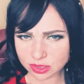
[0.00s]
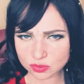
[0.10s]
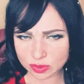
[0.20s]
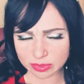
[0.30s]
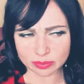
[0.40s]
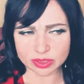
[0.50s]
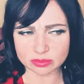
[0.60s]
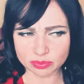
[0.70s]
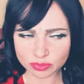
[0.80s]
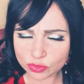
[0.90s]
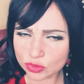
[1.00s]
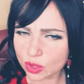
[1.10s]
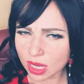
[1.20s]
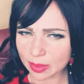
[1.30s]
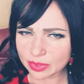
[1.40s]
these women but before you
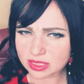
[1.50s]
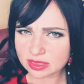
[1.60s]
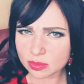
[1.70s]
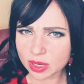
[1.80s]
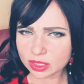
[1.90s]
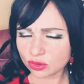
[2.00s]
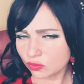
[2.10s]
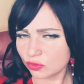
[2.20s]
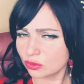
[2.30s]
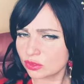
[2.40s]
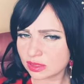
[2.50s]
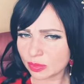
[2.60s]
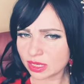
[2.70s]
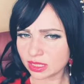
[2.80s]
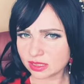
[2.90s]
copy somebody or follow
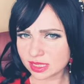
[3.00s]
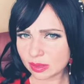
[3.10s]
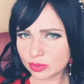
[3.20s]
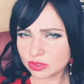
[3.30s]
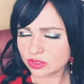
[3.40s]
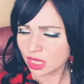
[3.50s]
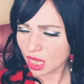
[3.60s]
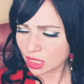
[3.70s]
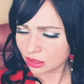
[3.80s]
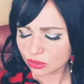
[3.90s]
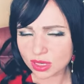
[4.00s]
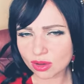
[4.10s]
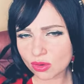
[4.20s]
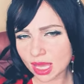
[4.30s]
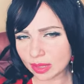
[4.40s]
somebody examples look
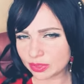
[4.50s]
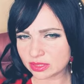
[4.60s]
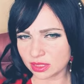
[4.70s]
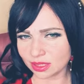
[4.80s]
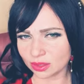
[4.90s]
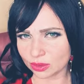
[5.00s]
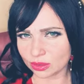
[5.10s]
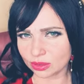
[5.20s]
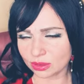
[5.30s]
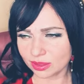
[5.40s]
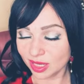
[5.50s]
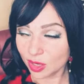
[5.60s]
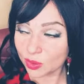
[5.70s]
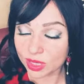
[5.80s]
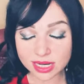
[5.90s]
how happy they are
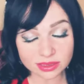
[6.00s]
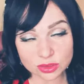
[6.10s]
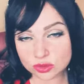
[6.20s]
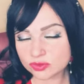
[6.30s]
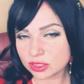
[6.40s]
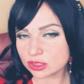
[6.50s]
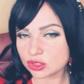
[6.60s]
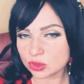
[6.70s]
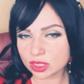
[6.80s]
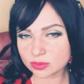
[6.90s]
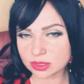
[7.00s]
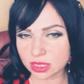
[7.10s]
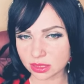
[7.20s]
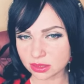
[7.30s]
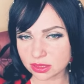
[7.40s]
regardless of their
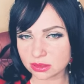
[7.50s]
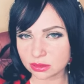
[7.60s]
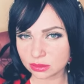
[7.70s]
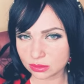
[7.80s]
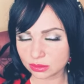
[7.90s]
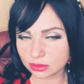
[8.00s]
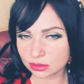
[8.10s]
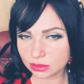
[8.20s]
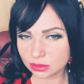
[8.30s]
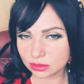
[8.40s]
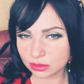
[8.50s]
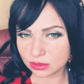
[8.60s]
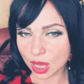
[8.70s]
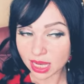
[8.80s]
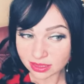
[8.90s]
circumstance.
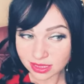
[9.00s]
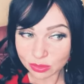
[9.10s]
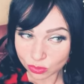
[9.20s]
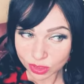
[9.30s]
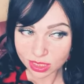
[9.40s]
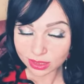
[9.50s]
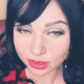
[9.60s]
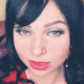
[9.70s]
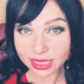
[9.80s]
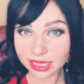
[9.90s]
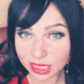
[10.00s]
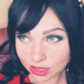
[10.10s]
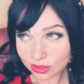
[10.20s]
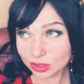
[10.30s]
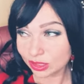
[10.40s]
Are they really like
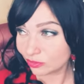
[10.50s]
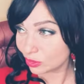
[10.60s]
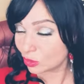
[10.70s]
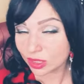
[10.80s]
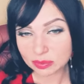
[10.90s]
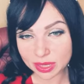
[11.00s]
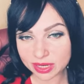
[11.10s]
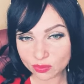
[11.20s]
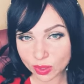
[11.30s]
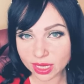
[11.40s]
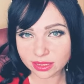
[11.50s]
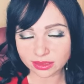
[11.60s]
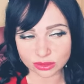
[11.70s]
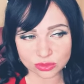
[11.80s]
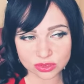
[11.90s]
if you look at Betty White
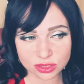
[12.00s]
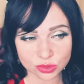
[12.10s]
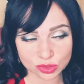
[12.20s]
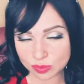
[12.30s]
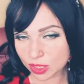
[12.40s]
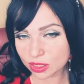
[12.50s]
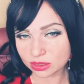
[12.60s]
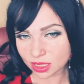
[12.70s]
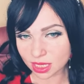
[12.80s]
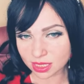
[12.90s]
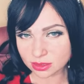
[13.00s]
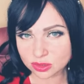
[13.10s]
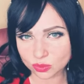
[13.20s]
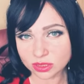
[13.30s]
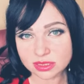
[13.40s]
and you see her sparkling
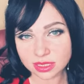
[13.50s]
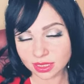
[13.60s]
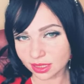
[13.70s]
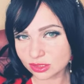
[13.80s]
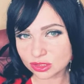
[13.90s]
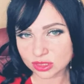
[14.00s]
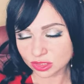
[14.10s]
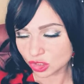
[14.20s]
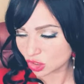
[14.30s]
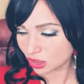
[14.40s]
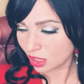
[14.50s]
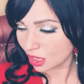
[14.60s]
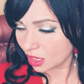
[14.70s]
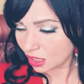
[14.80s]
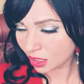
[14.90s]
eyes once again that she
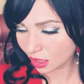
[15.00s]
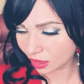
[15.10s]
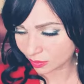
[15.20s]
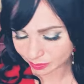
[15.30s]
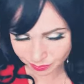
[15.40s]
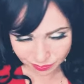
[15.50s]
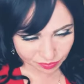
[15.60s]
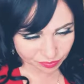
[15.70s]
um,